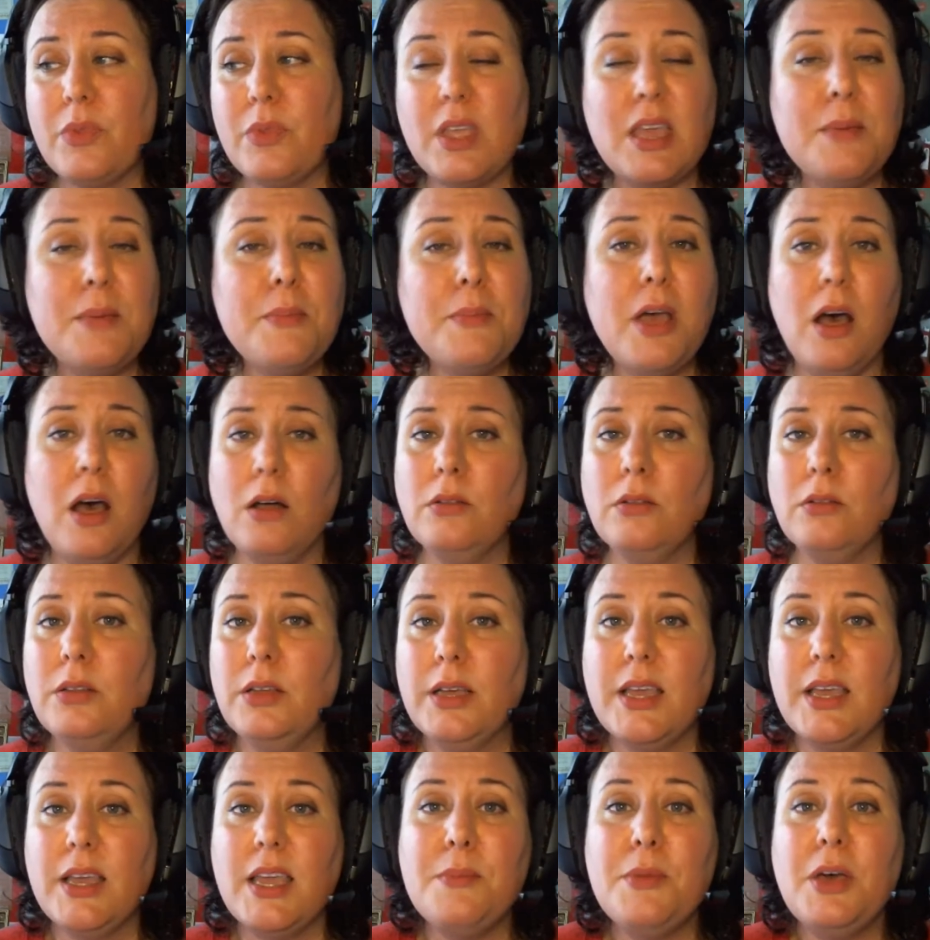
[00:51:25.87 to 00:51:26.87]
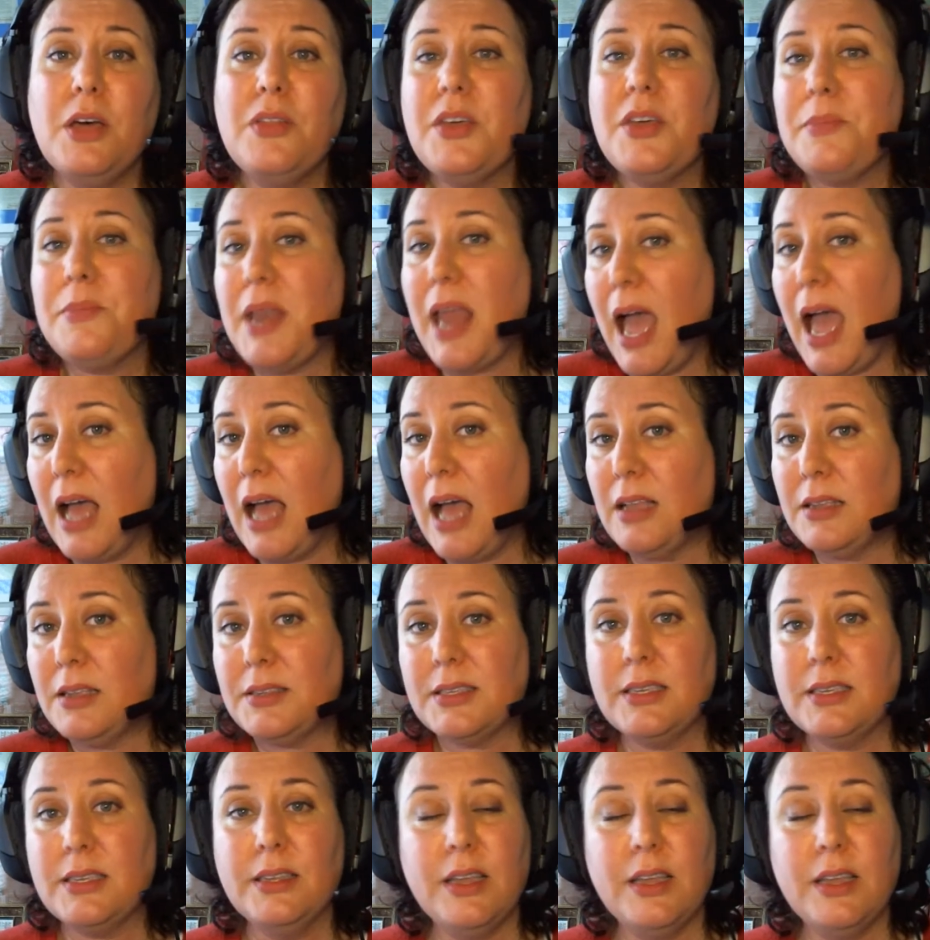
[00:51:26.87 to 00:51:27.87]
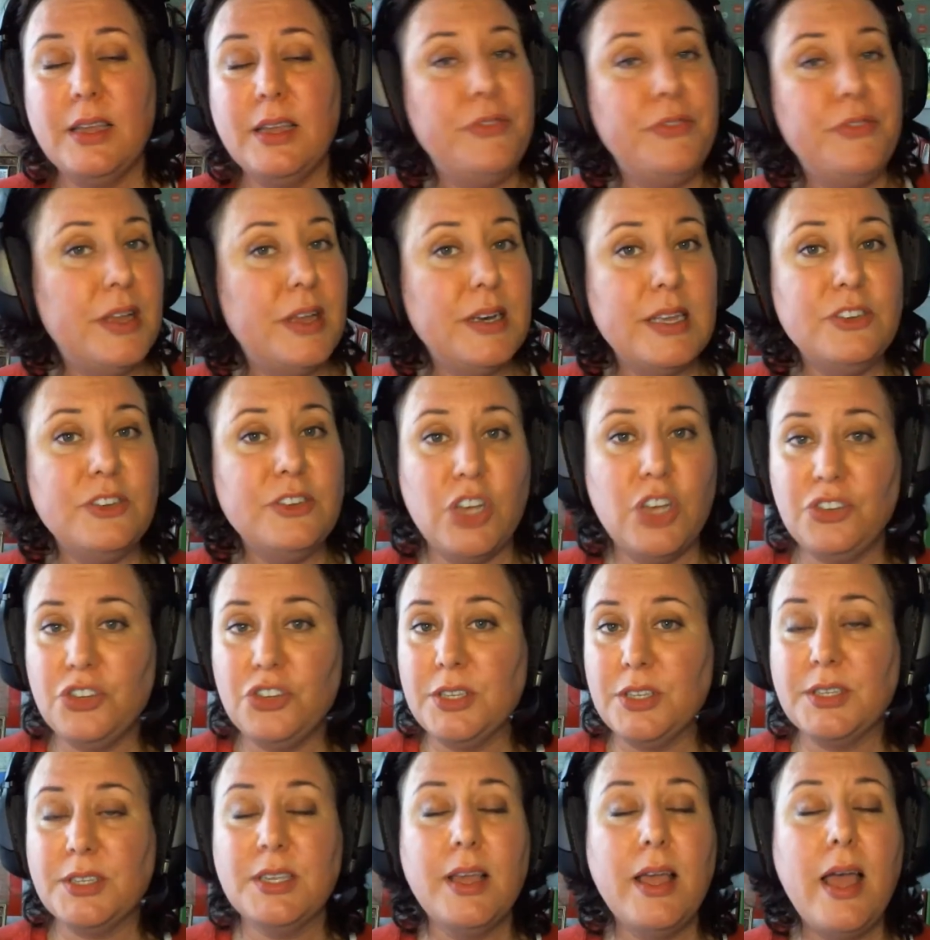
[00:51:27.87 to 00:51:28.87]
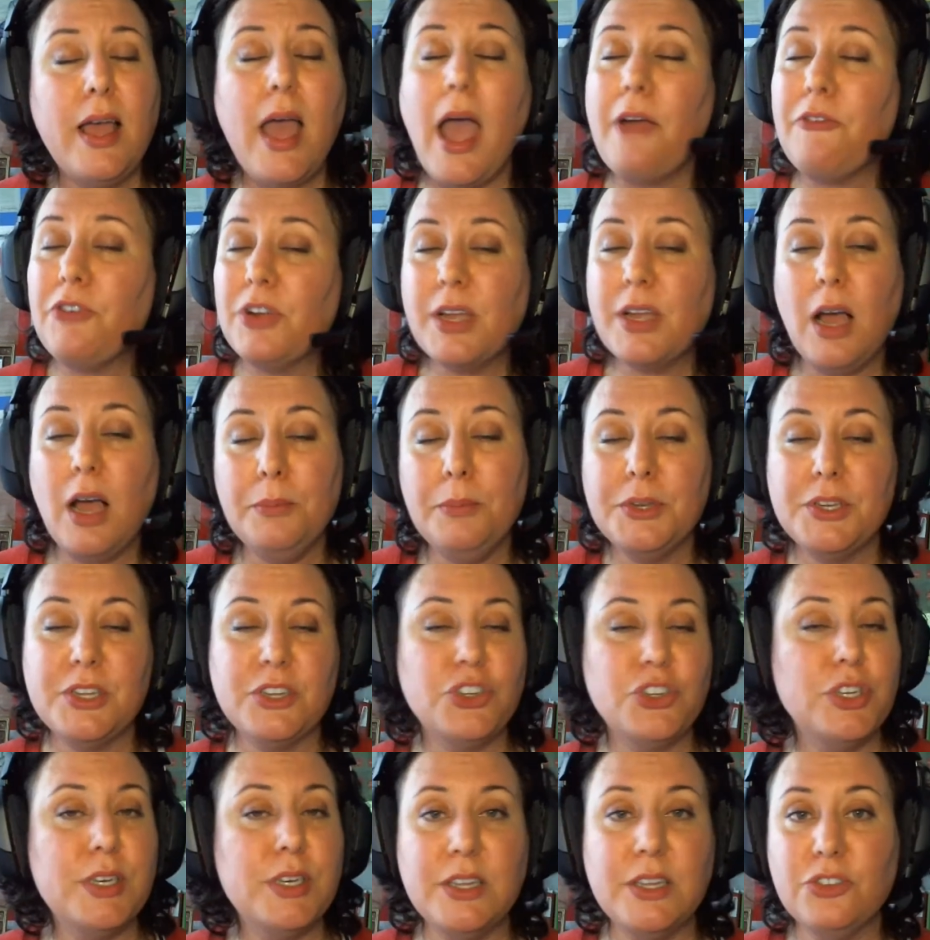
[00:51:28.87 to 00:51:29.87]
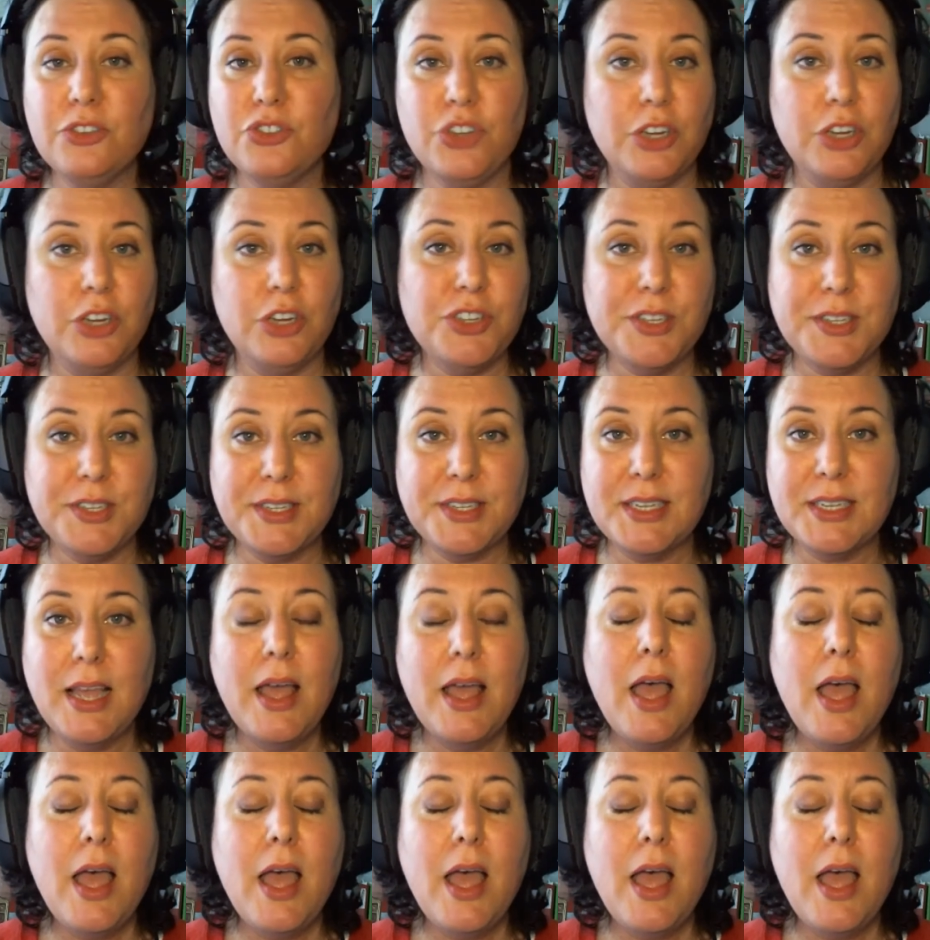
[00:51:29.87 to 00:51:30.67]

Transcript: email email them and ask if they need judges. Every competition needs judges.